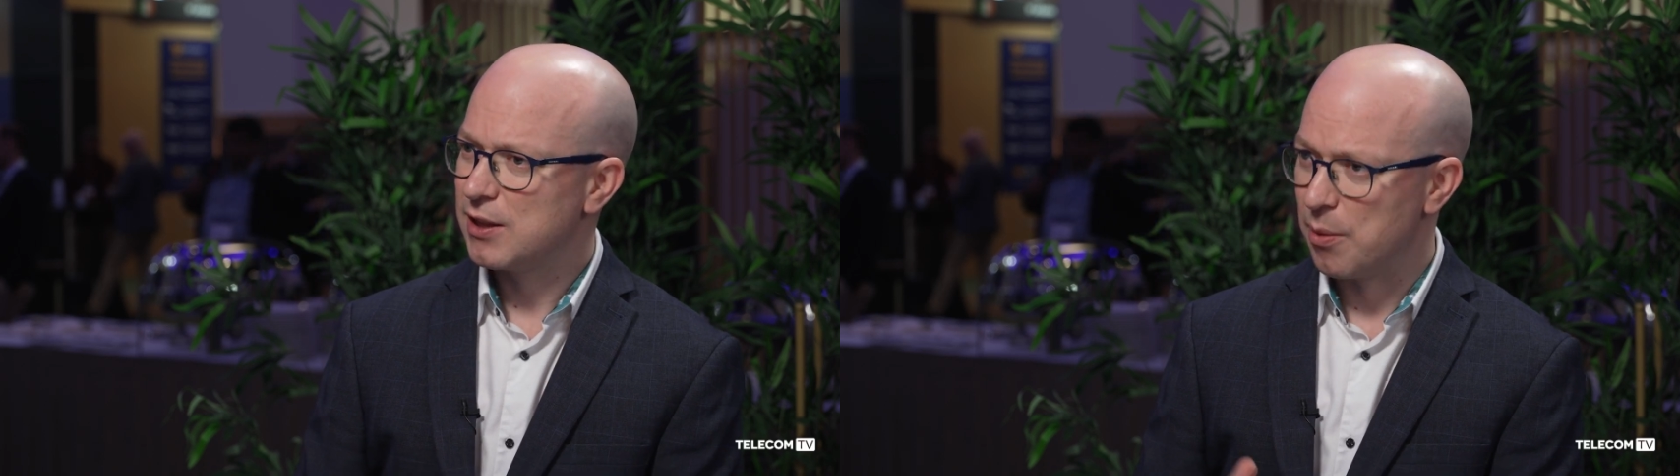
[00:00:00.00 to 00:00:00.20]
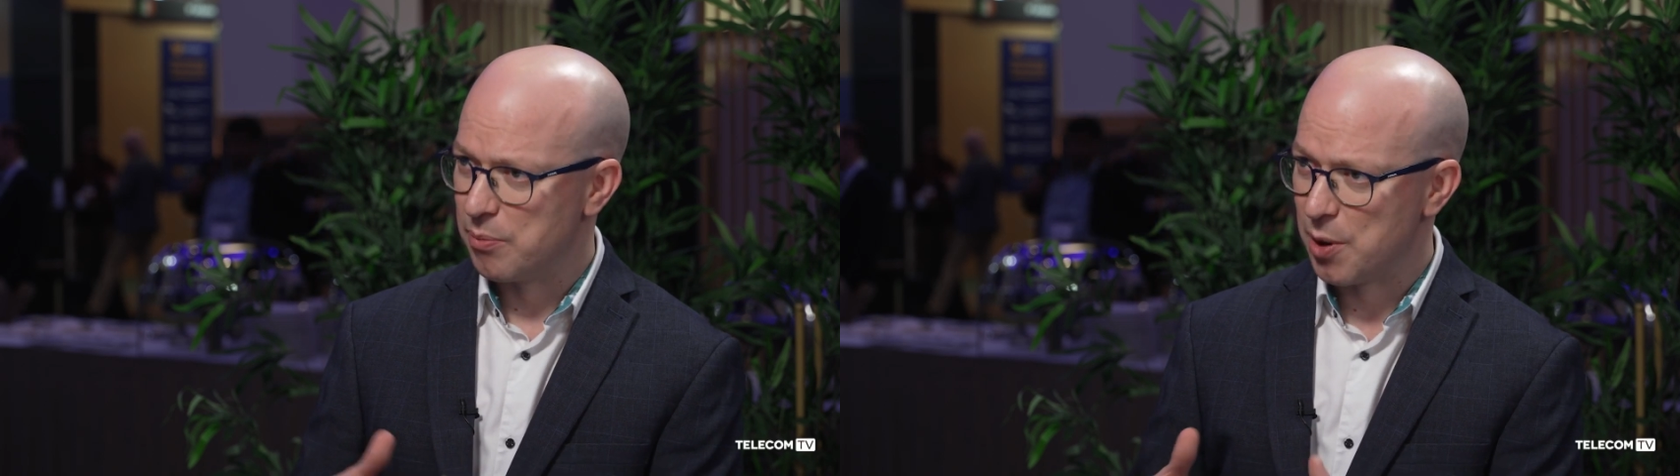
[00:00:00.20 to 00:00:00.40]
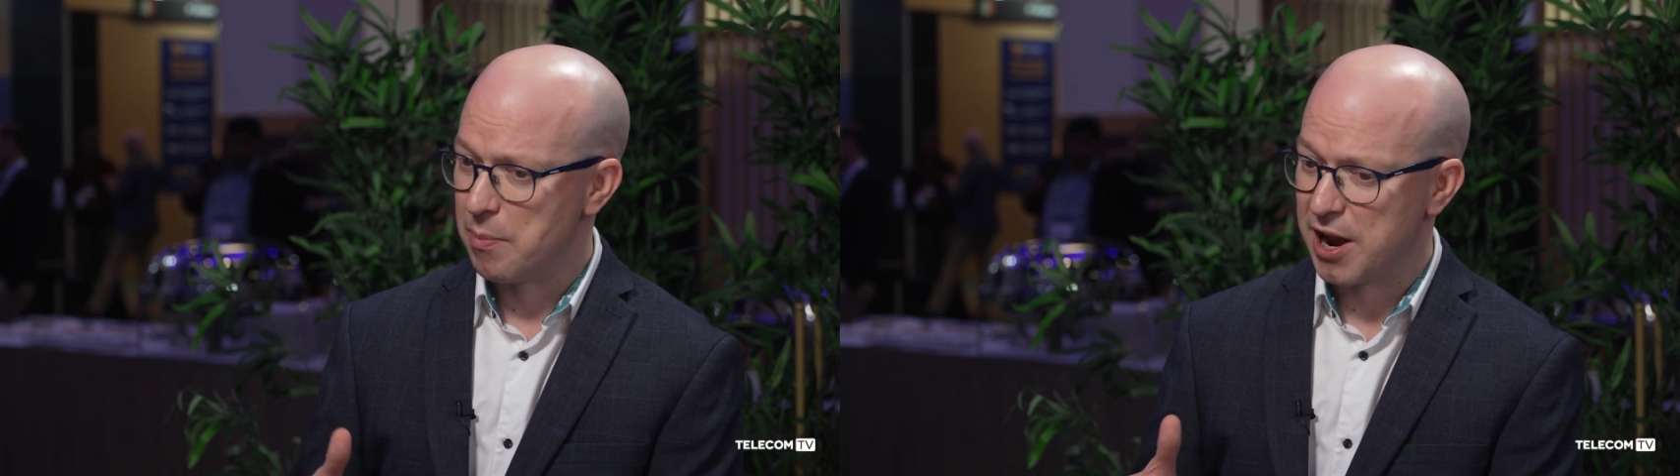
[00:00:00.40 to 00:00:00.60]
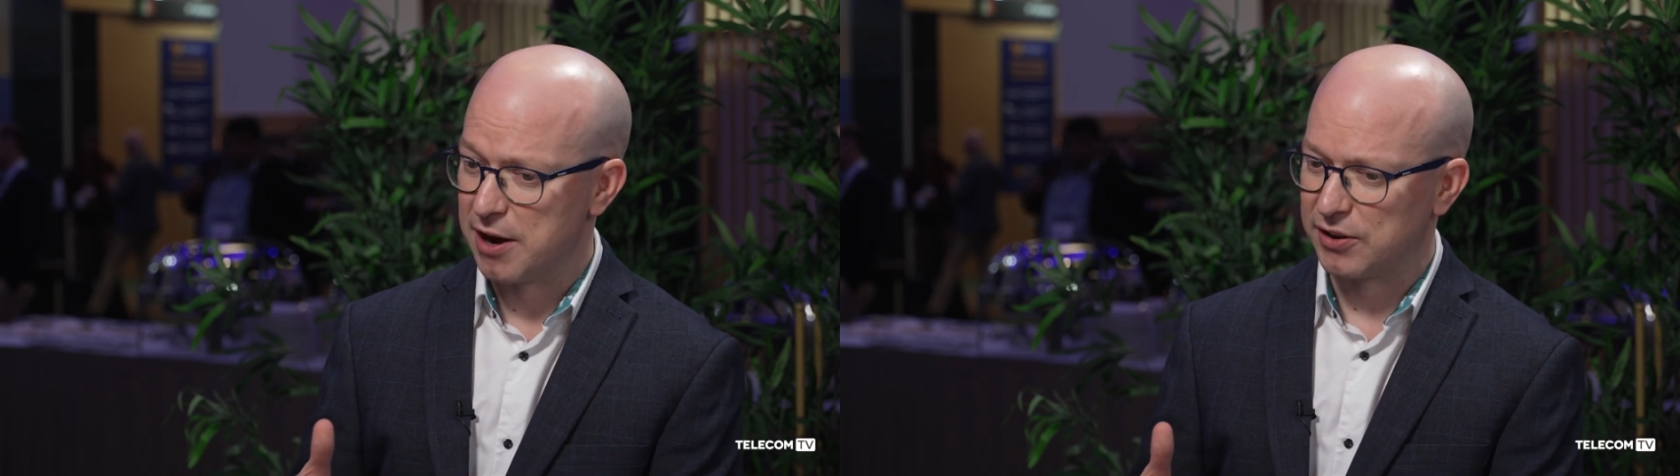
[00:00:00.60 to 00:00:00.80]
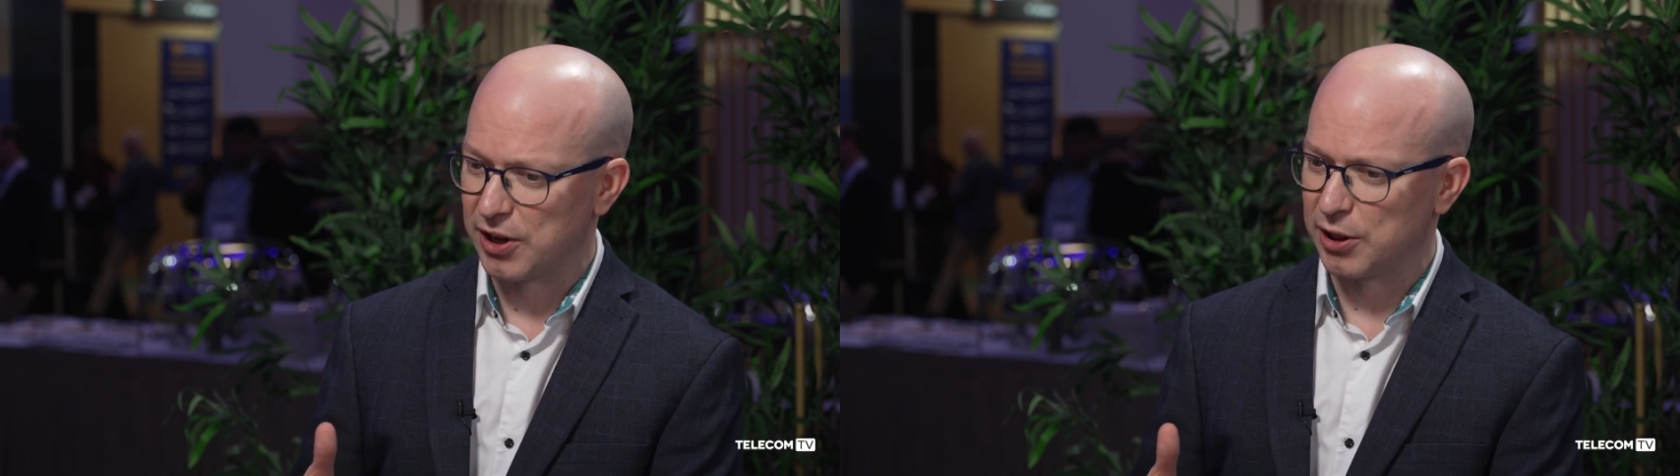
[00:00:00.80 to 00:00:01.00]
The, the
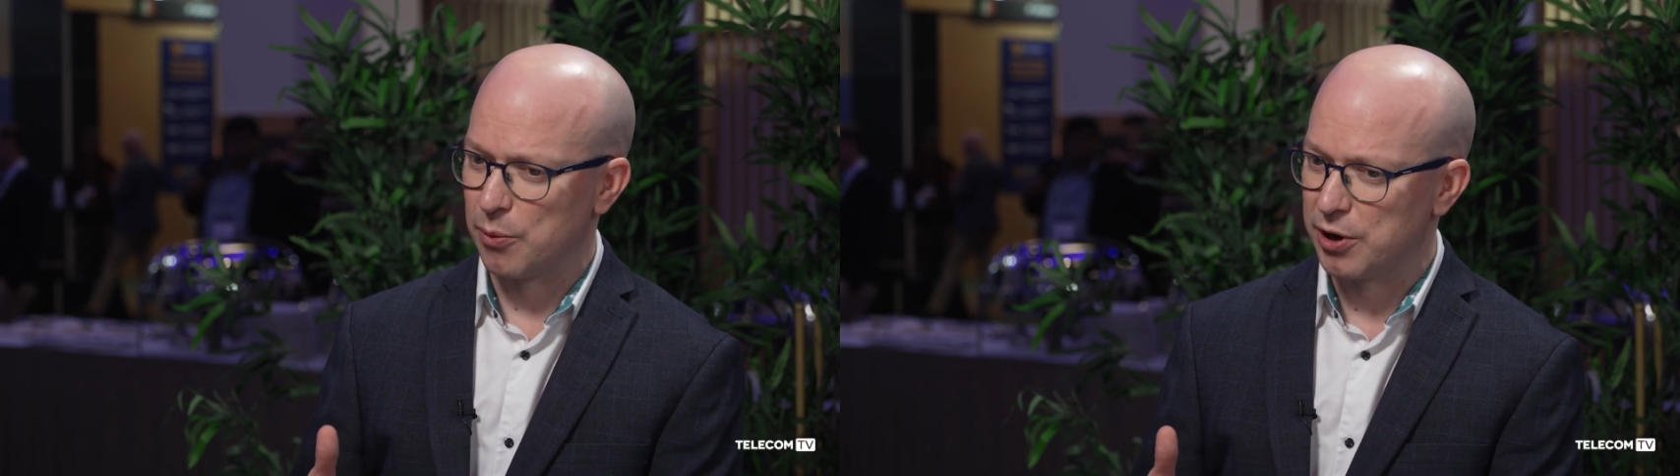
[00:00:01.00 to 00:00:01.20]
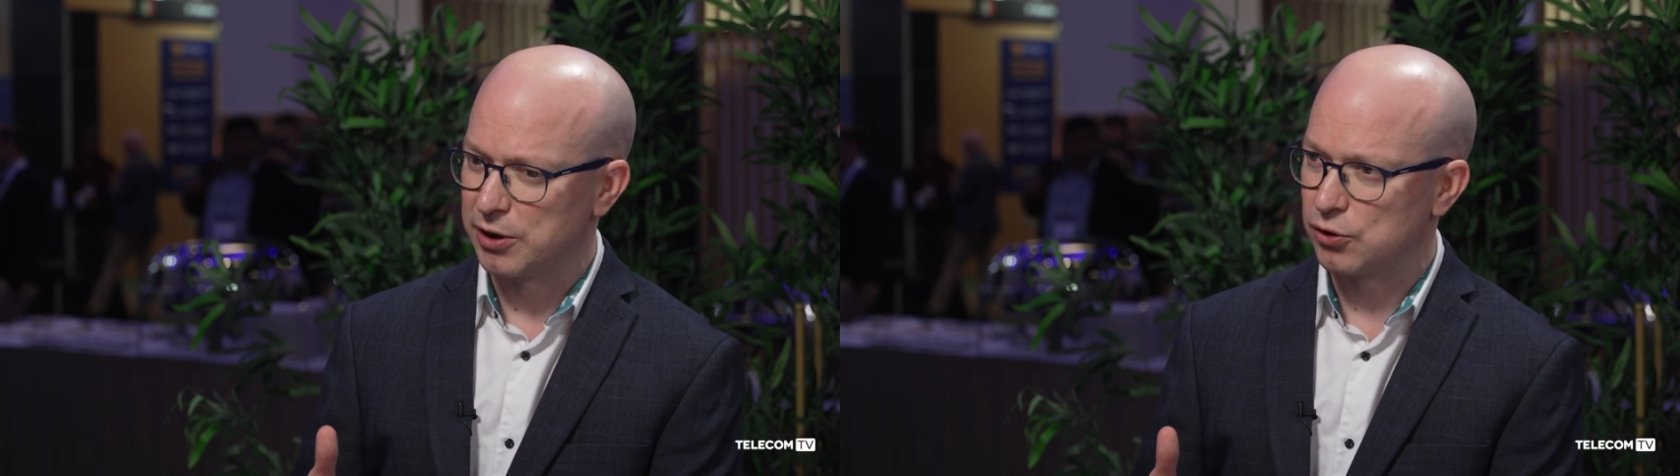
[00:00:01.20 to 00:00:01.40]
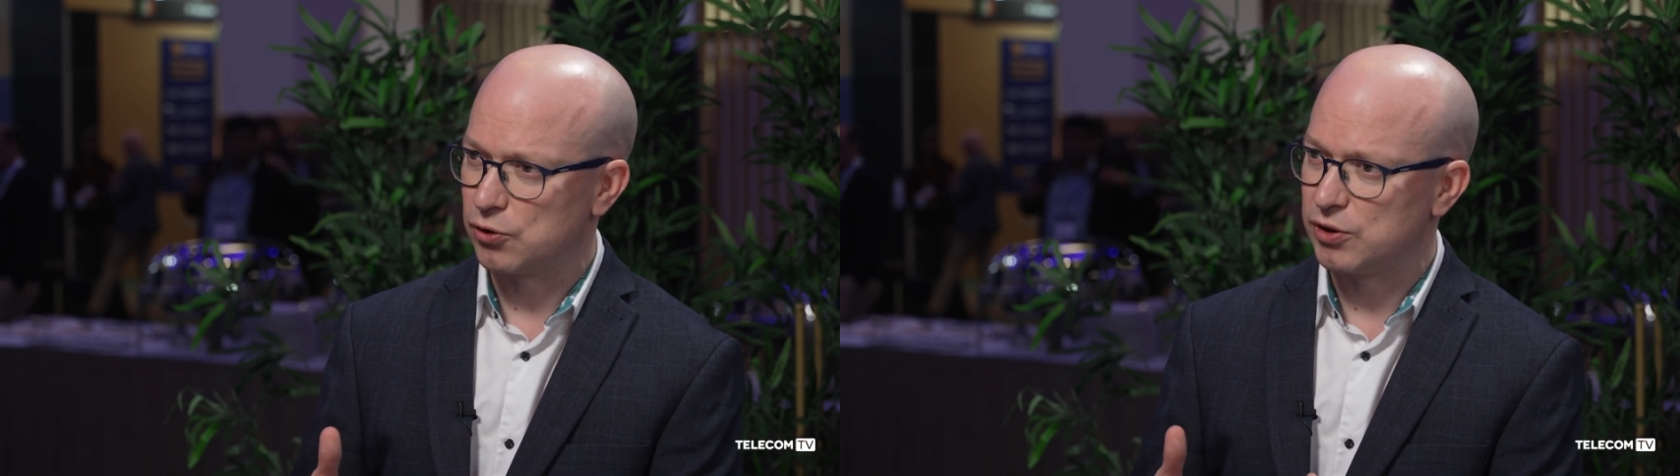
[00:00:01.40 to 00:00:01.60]
main thing that we